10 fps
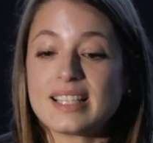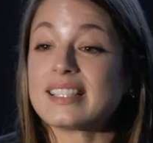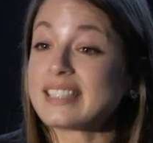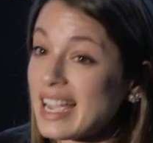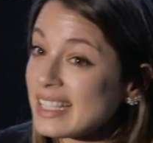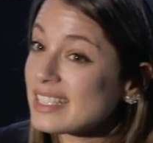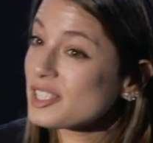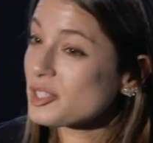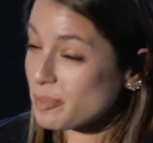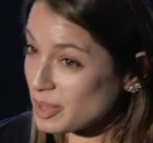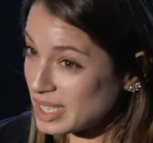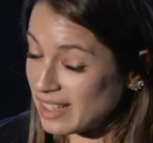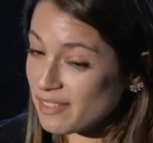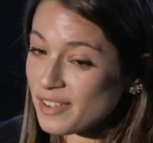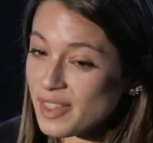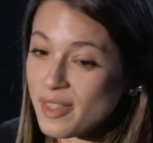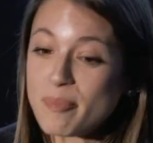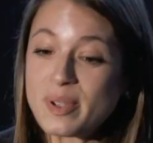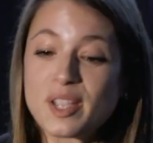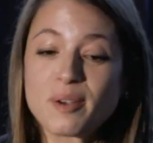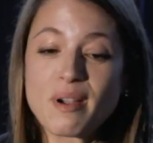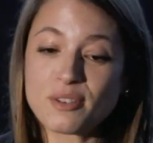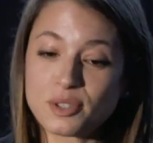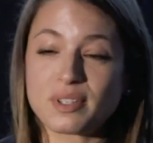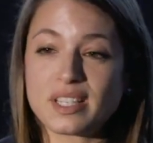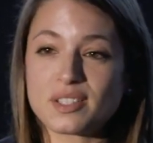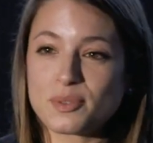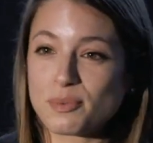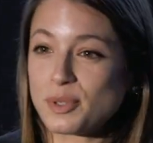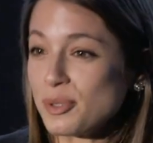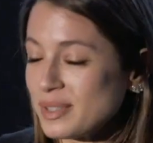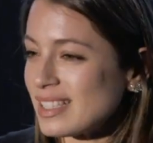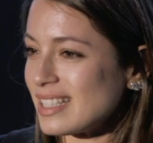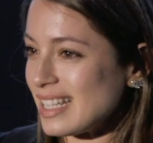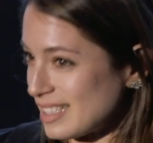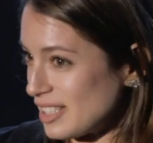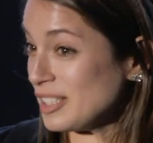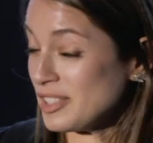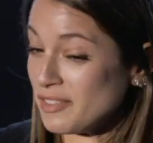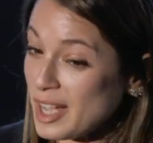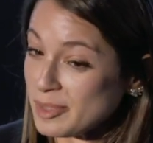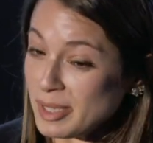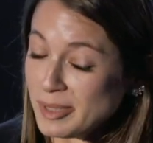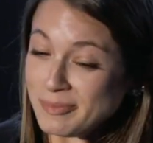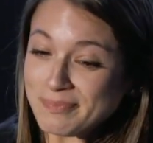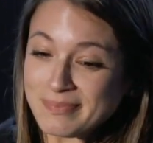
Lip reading: Scientists believe that being around trees reduces the incidence of asthma.